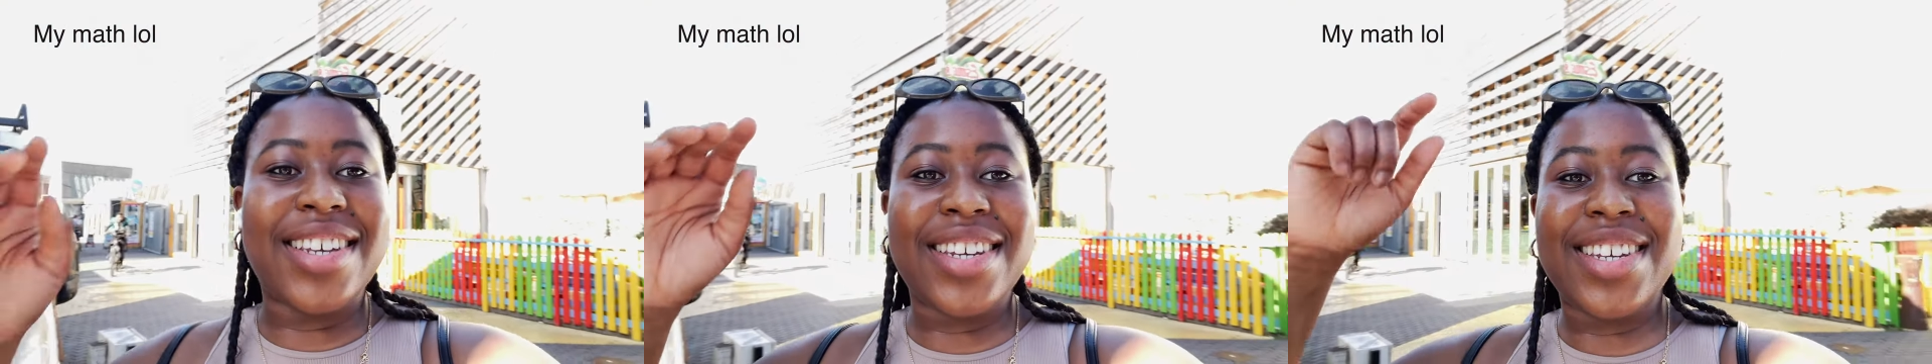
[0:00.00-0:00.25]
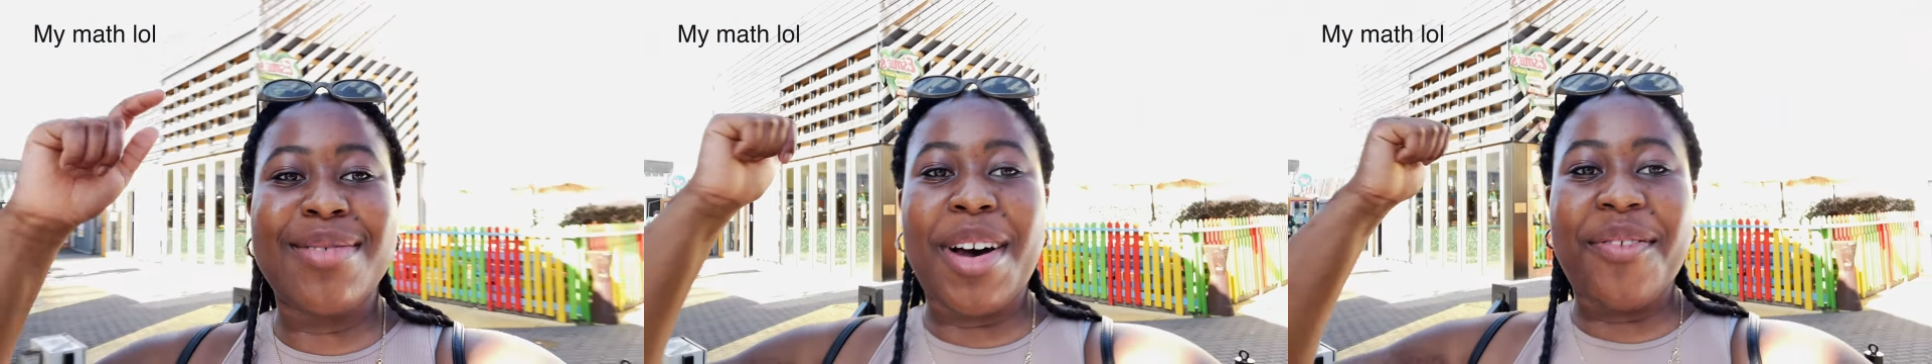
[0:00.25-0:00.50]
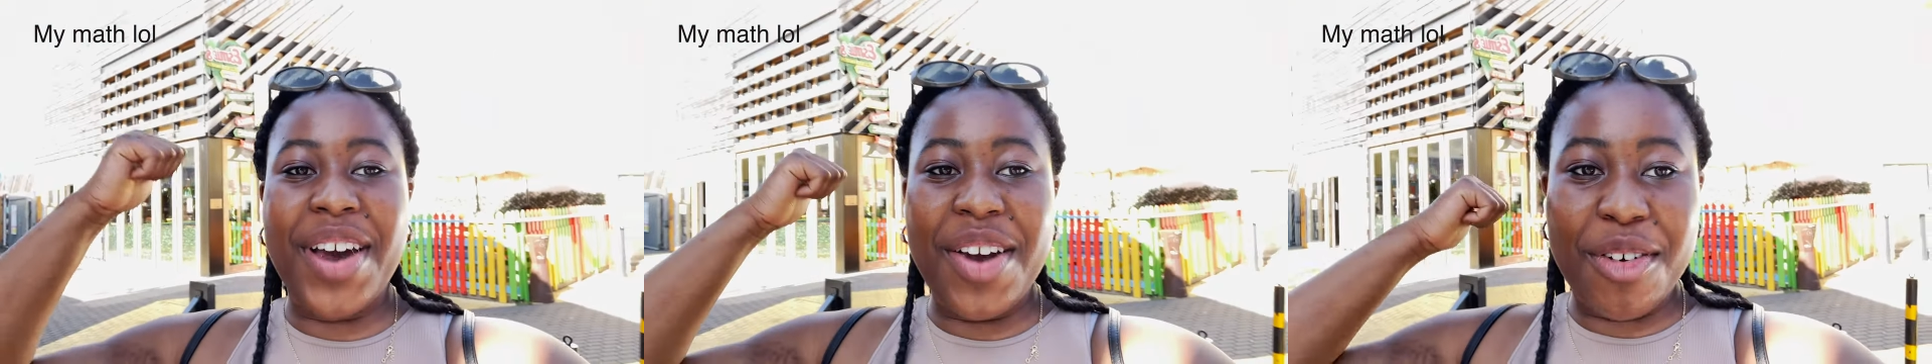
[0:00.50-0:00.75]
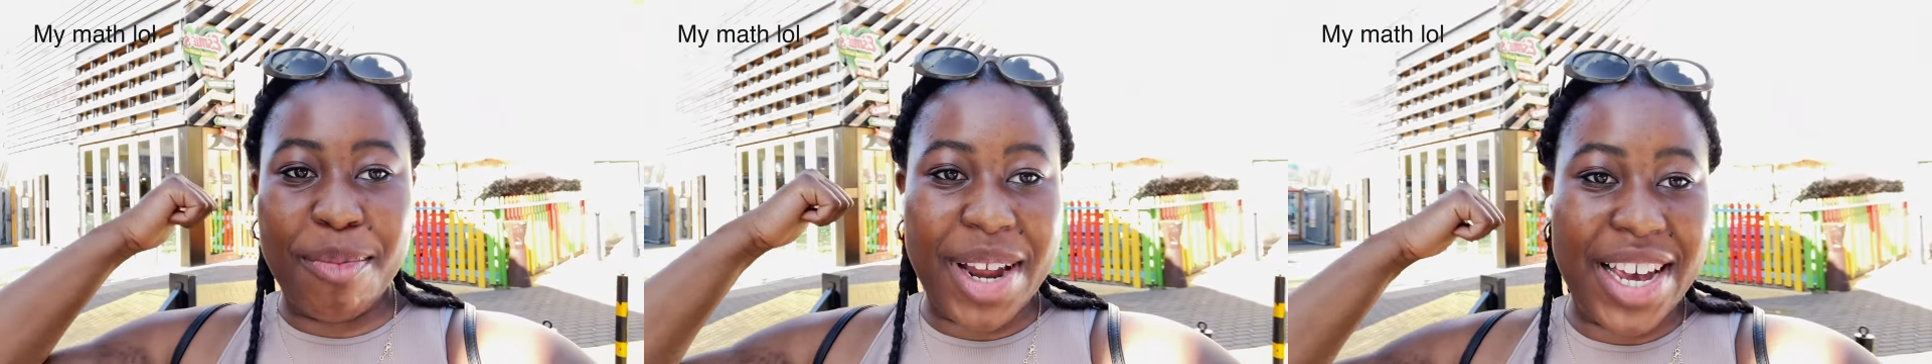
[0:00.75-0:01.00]
This is my
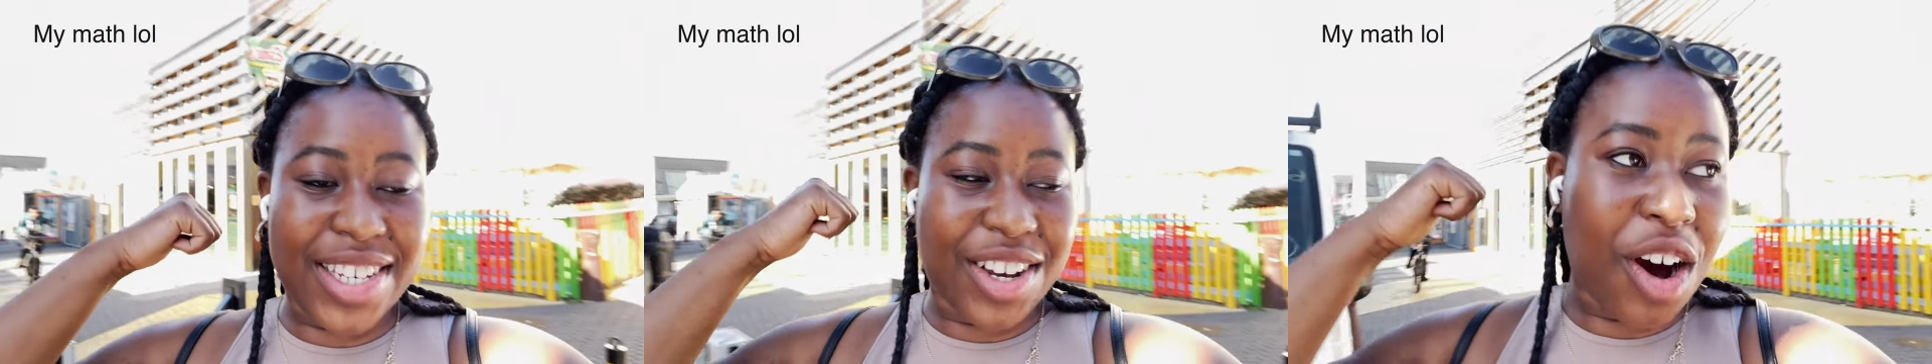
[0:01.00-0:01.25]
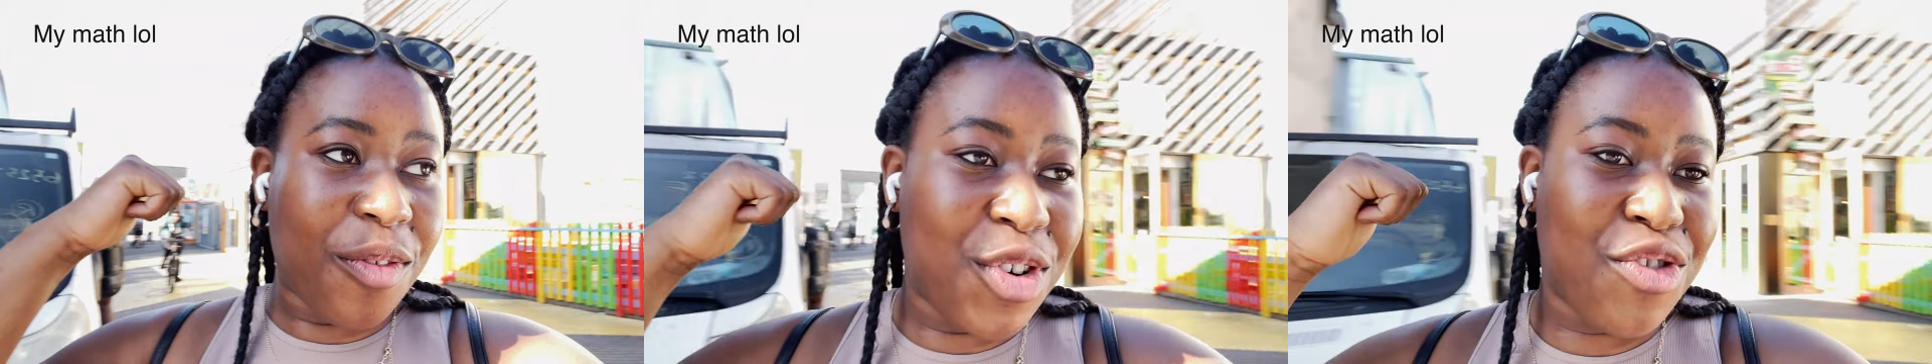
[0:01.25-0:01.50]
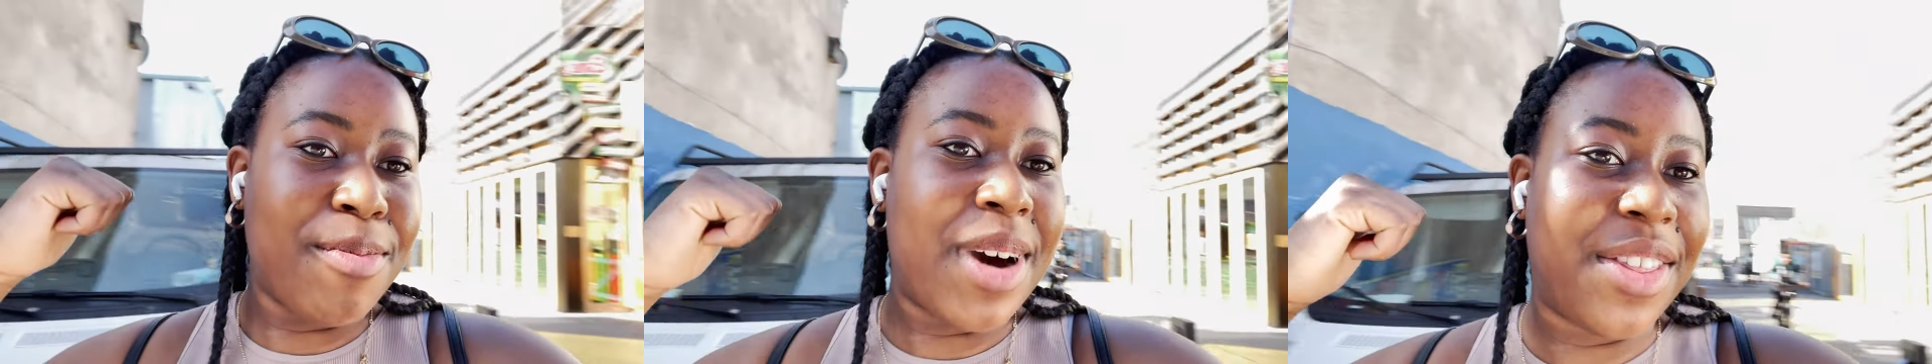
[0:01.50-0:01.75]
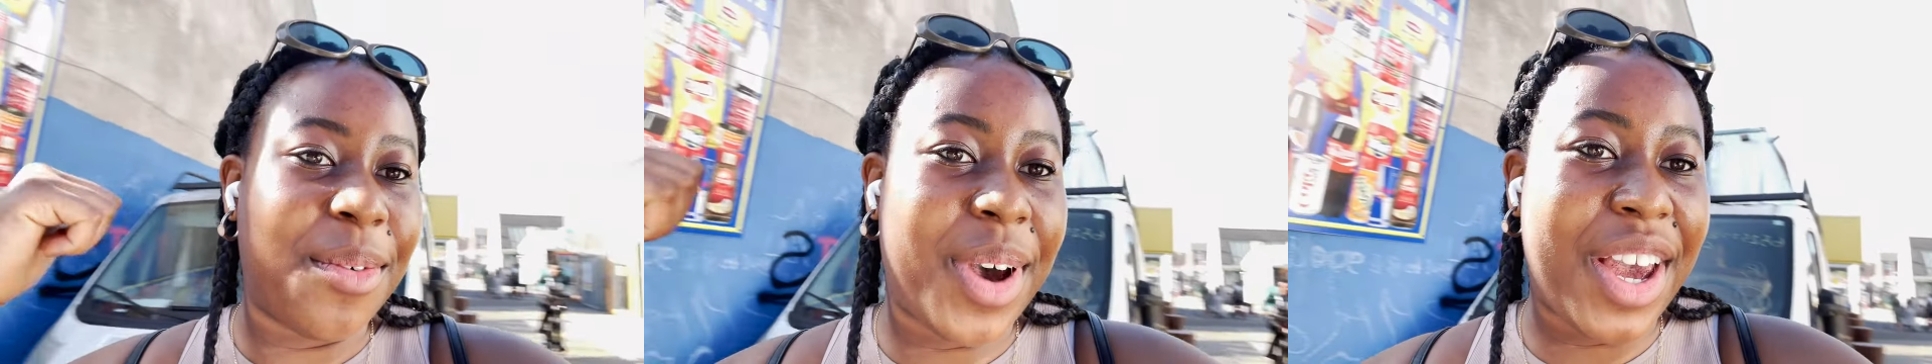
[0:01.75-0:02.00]
favorite place in Coventry, by
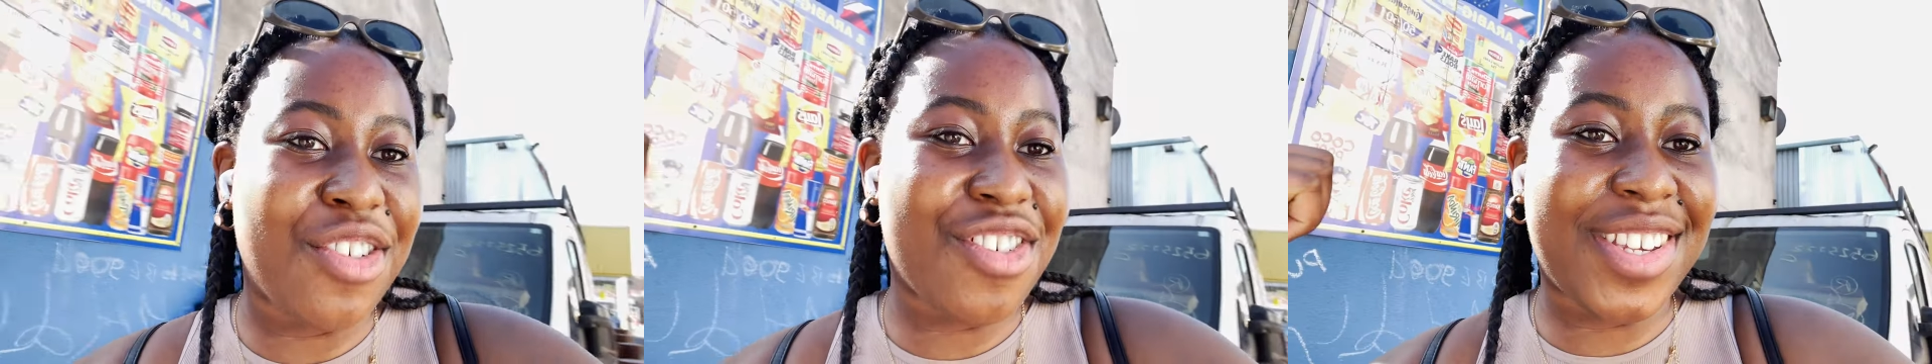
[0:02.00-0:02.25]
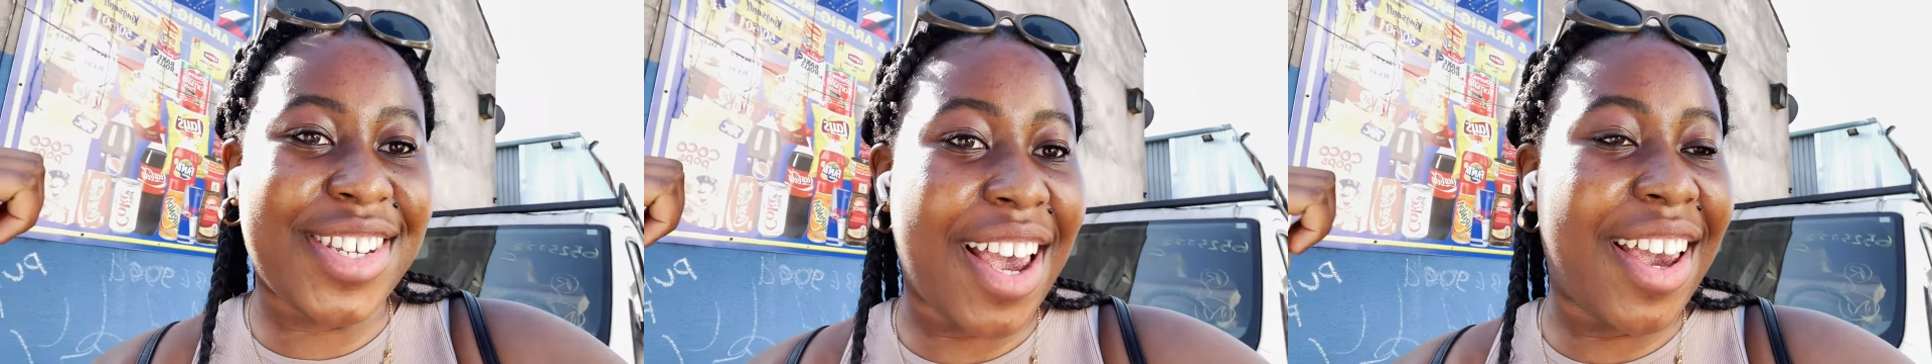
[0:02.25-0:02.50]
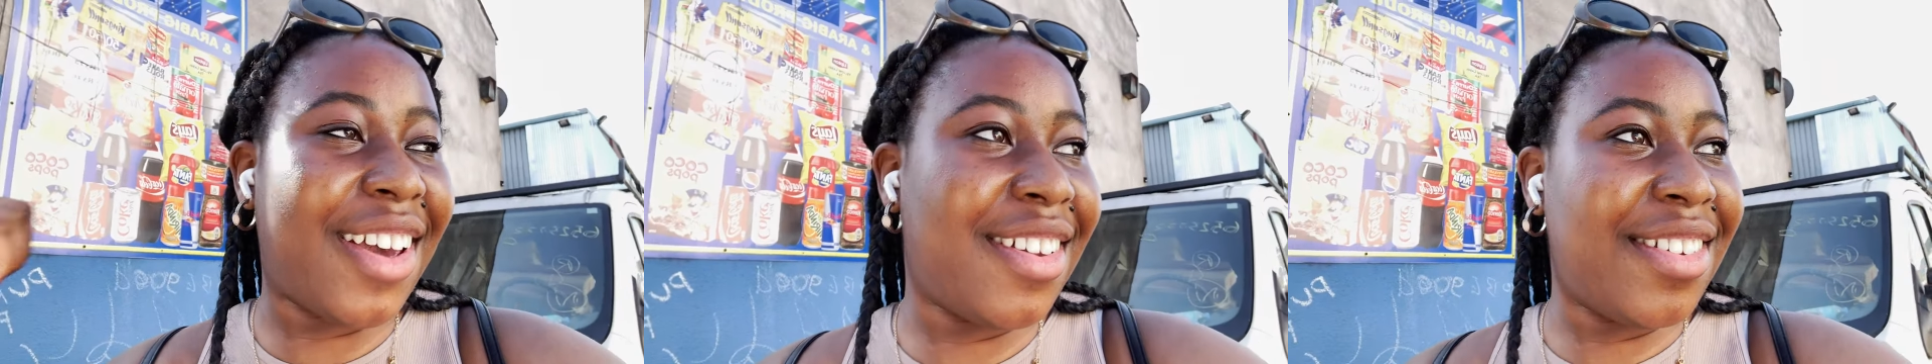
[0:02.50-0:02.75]
the way. Just saying.